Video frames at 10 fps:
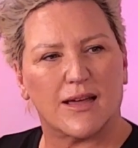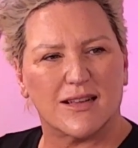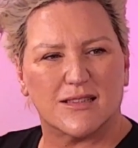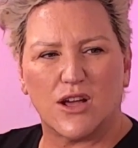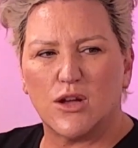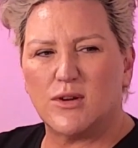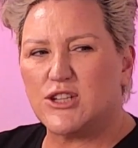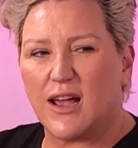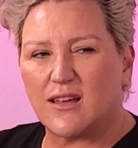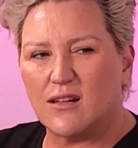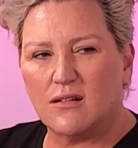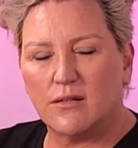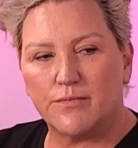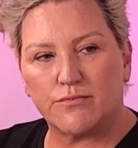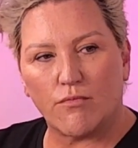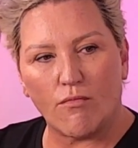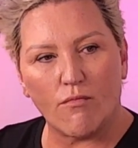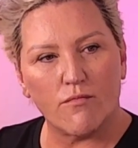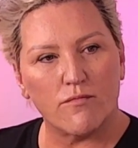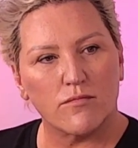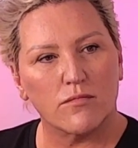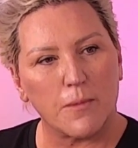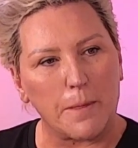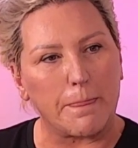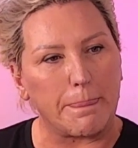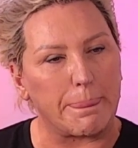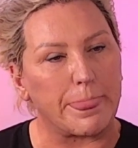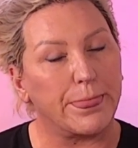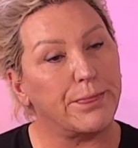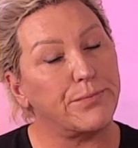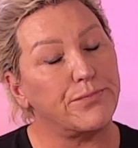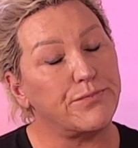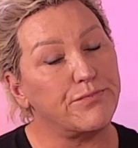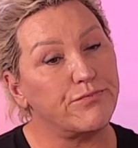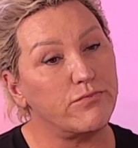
It can't sew okay, you a jacket. I, okay, it can uh,